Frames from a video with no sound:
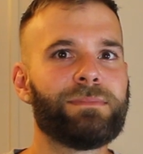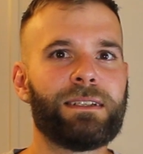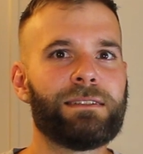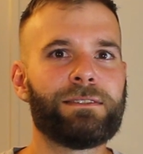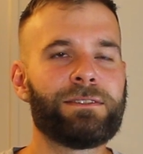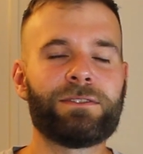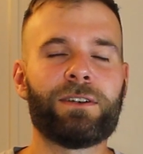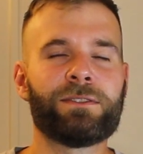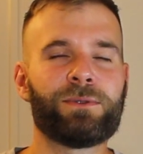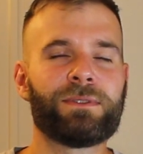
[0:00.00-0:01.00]
there's
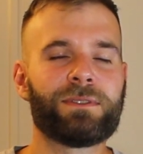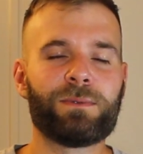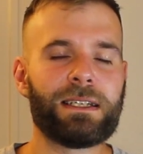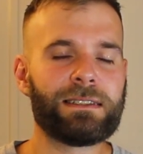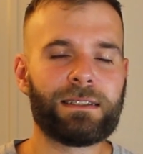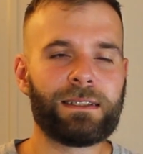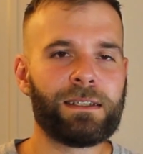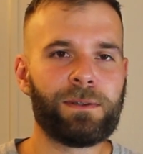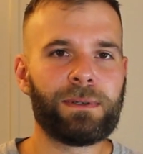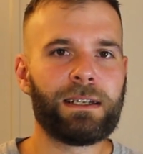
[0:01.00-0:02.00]
all sorts of ways that they
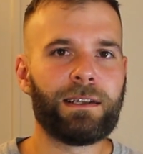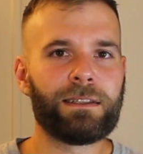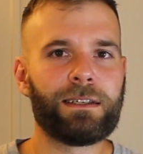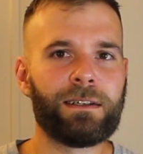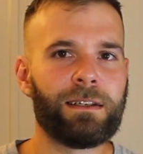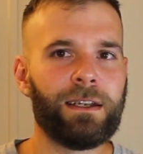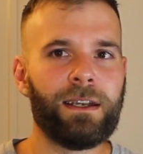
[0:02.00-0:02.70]
do it out there.